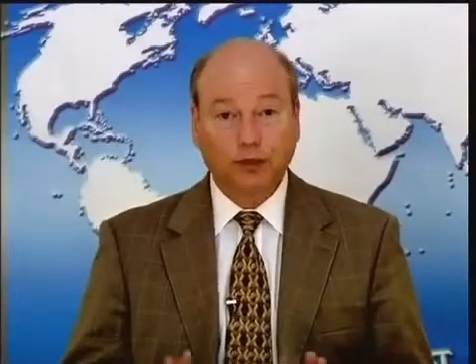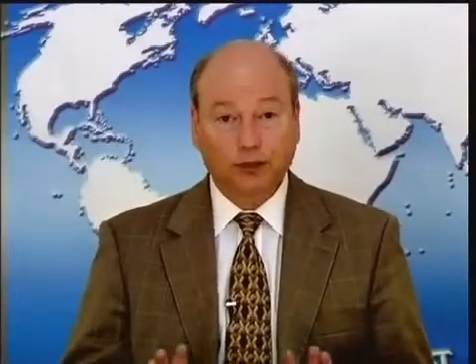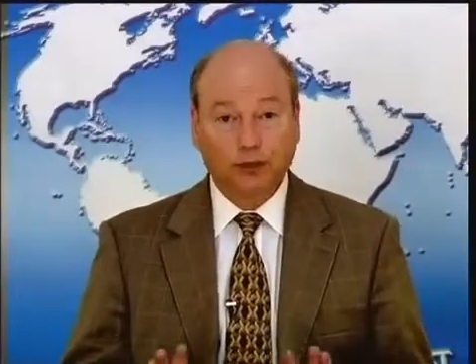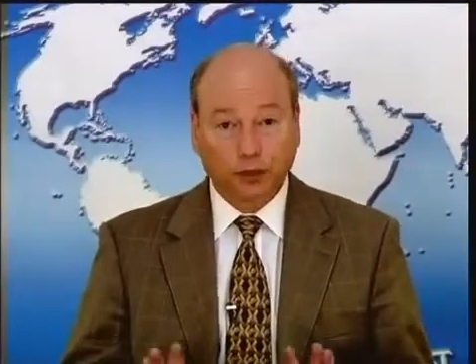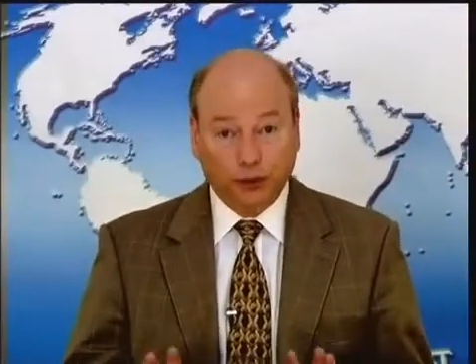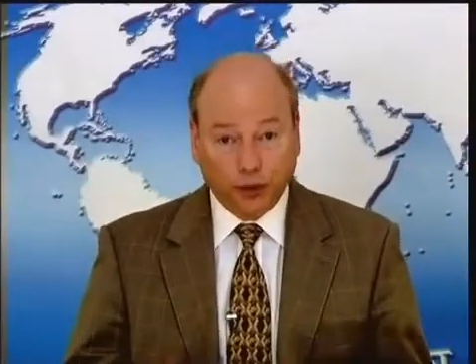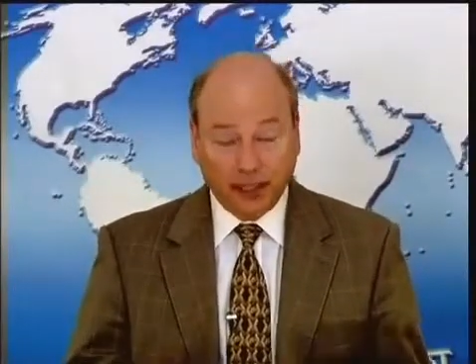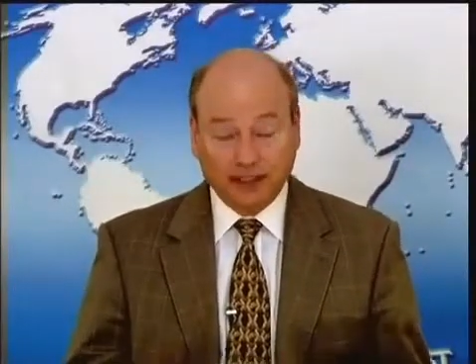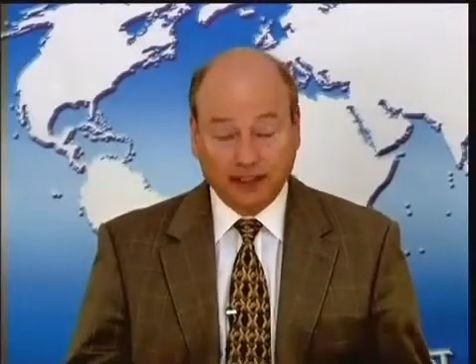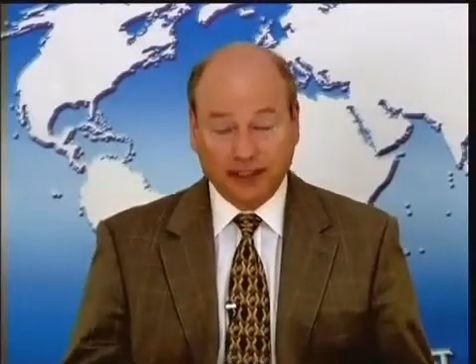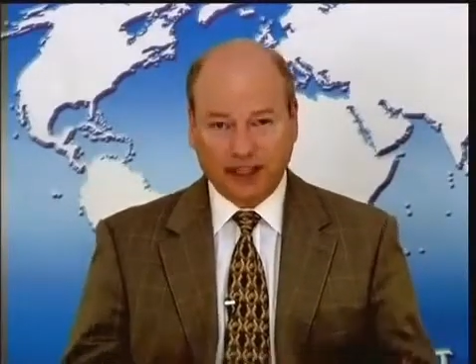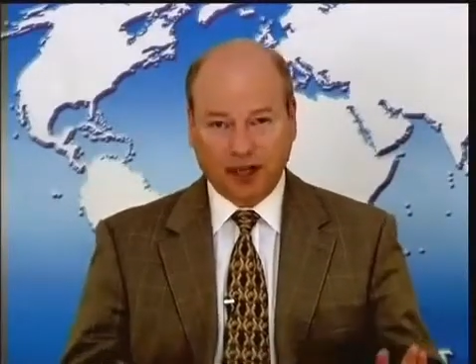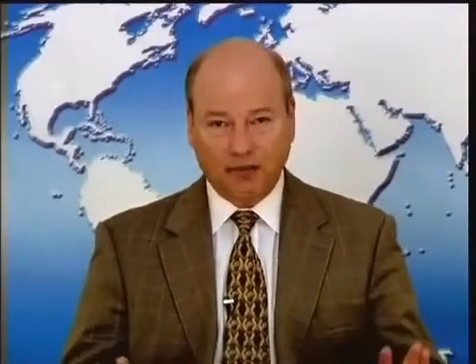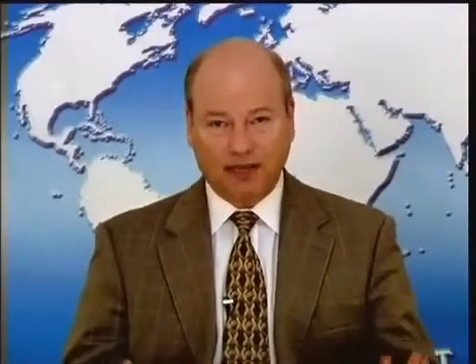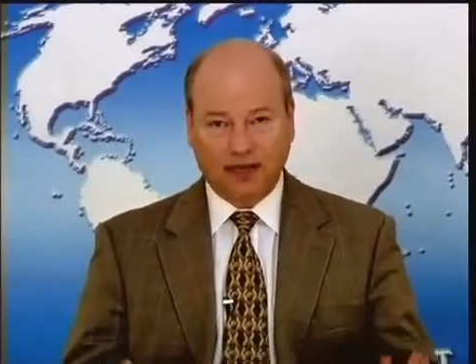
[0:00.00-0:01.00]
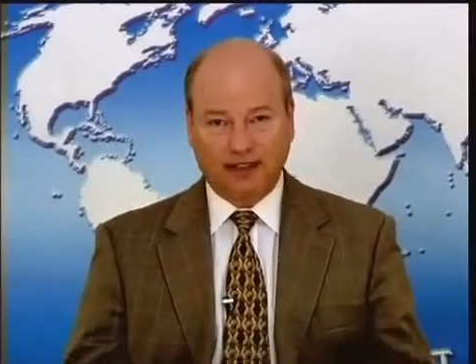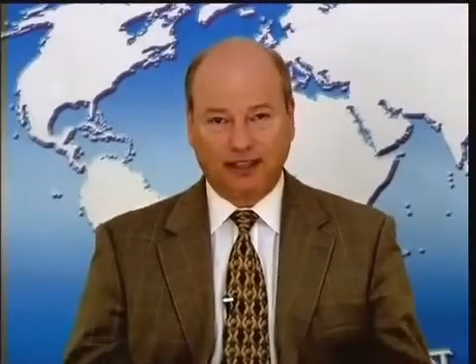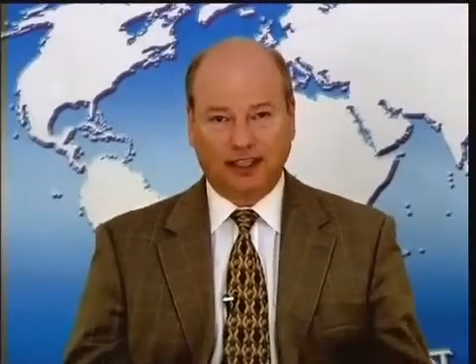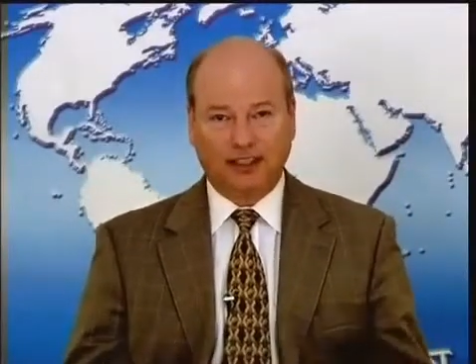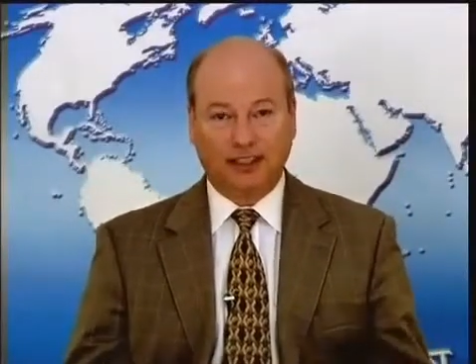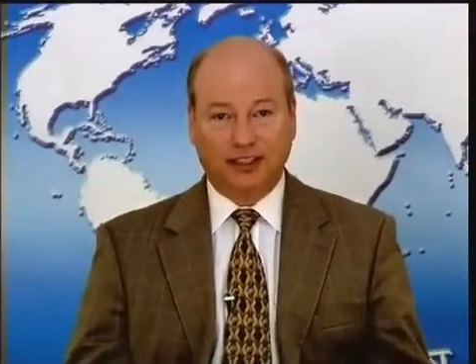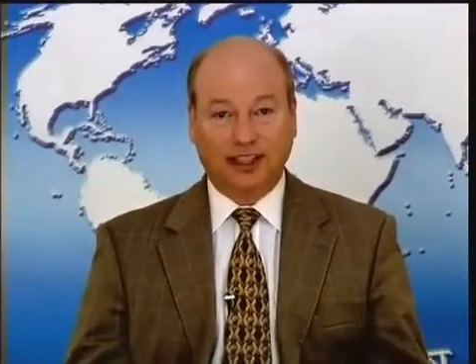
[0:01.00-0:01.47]
So transcendental
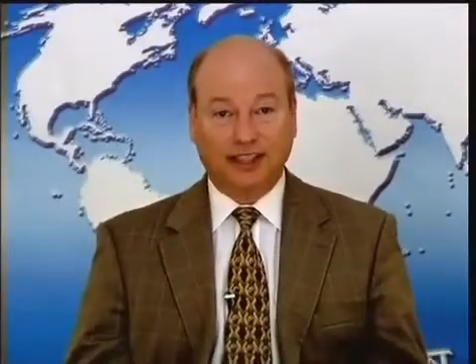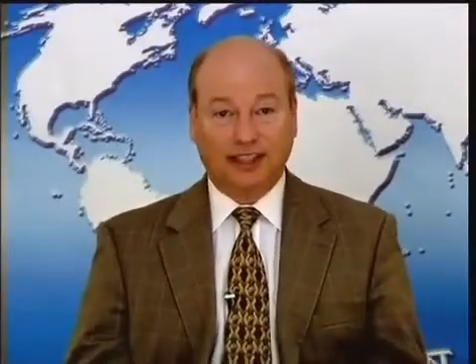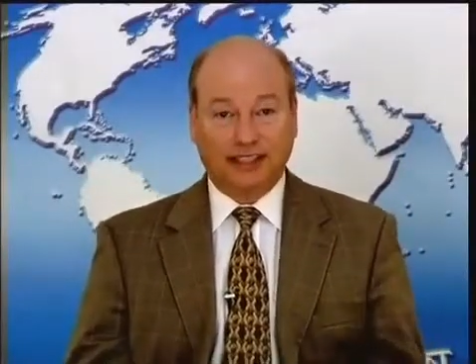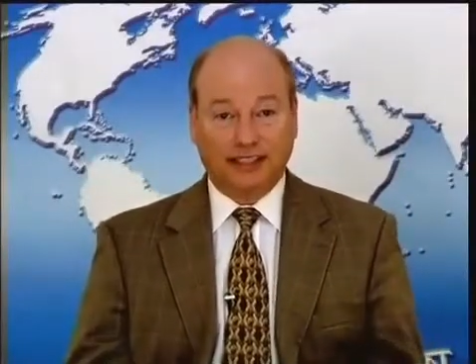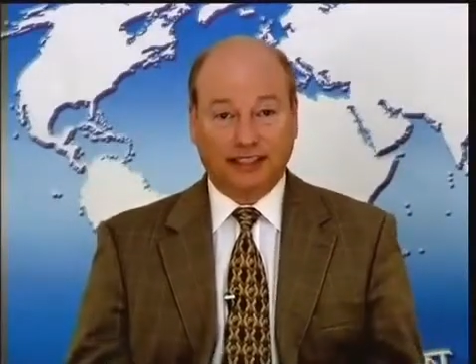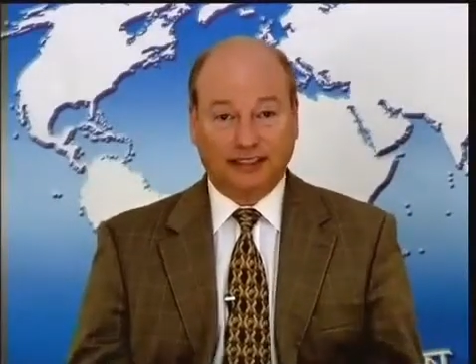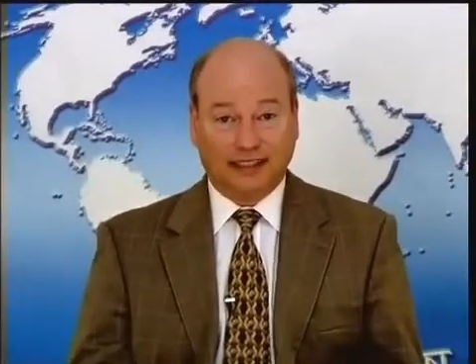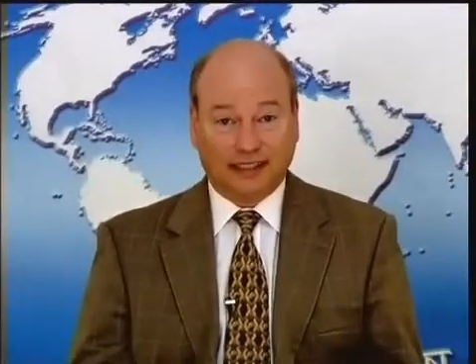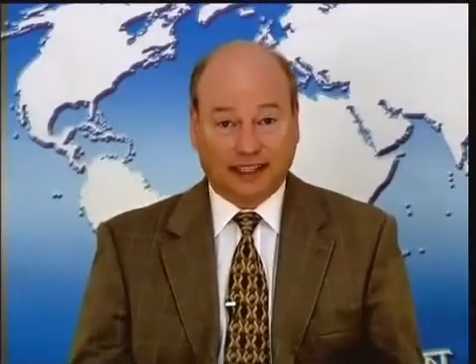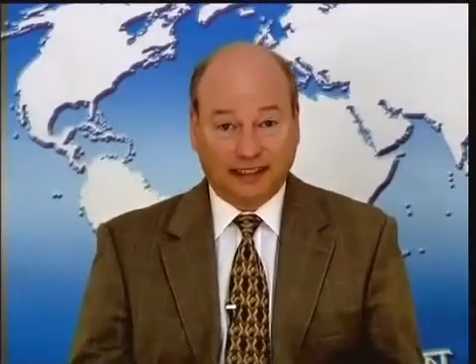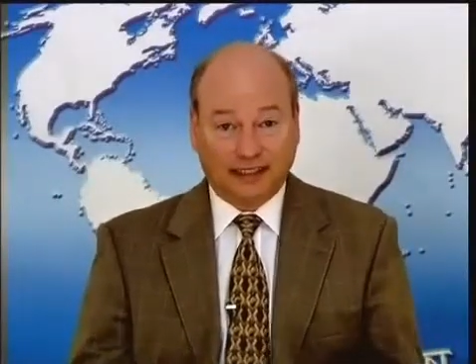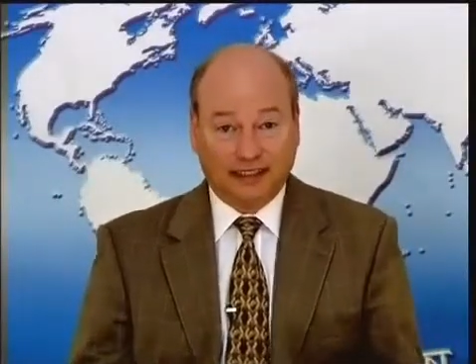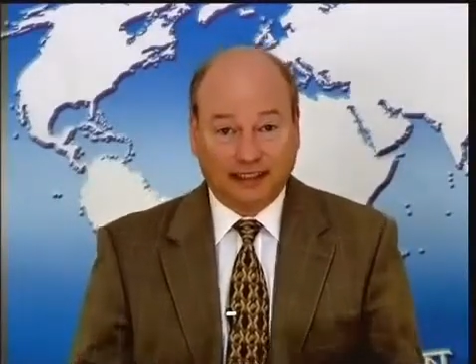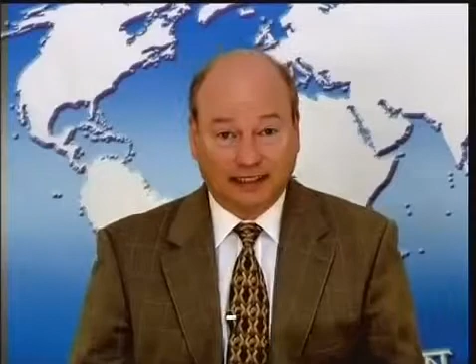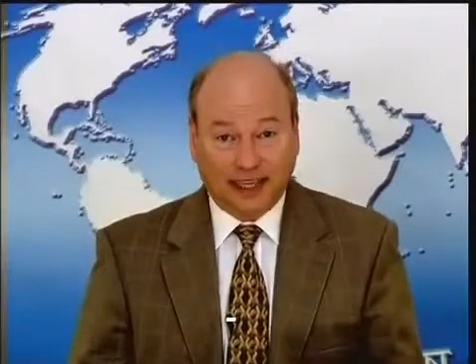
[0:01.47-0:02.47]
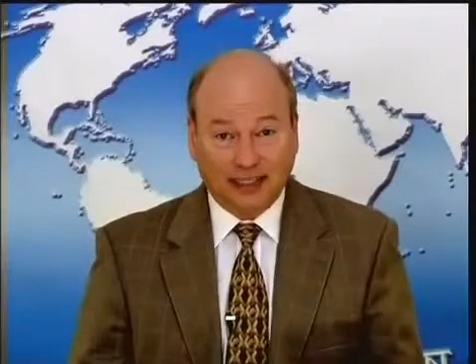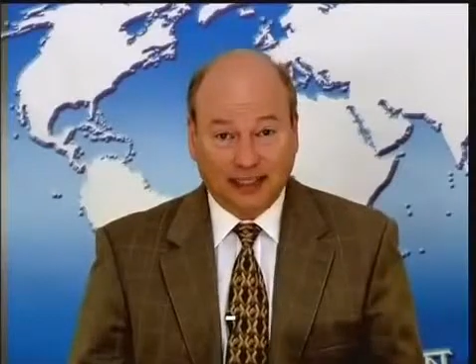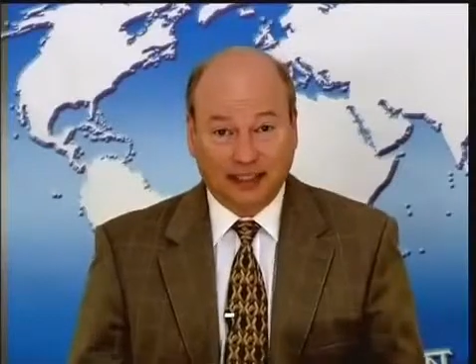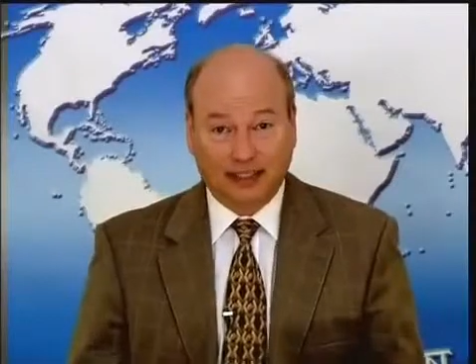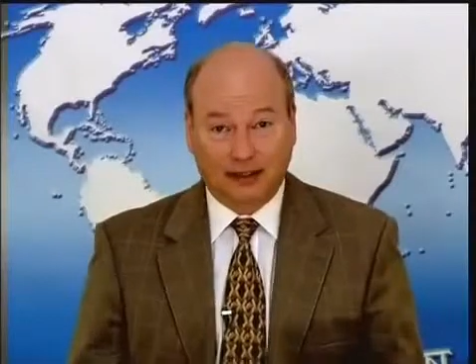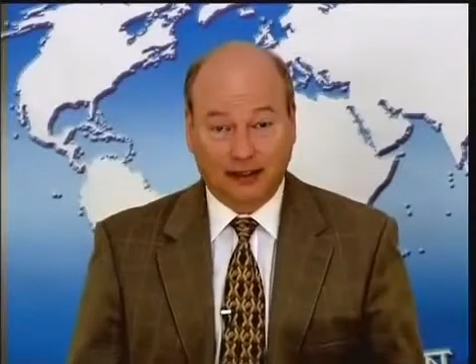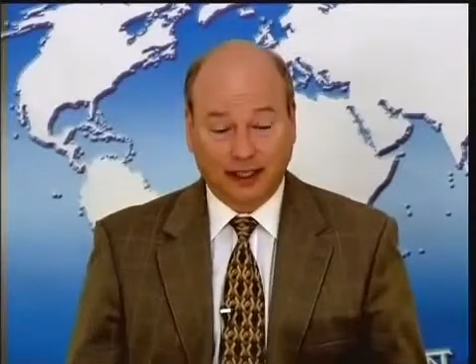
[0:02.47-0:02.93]
meditation is
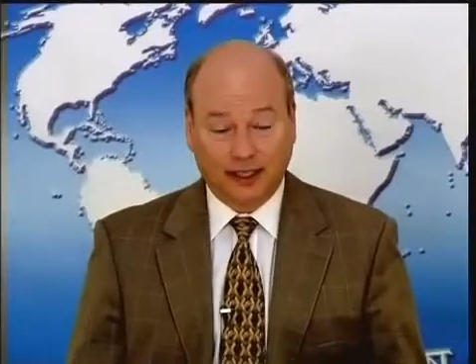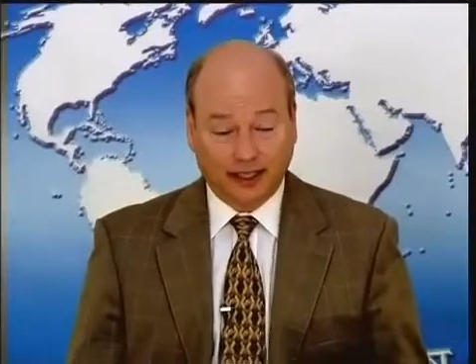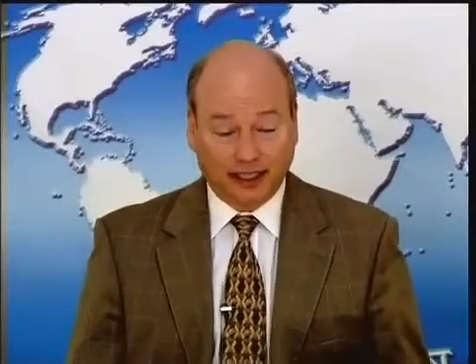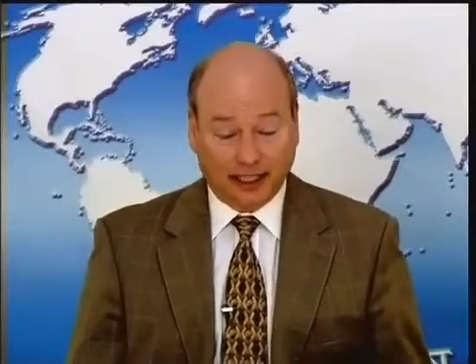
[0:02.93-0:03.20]
essential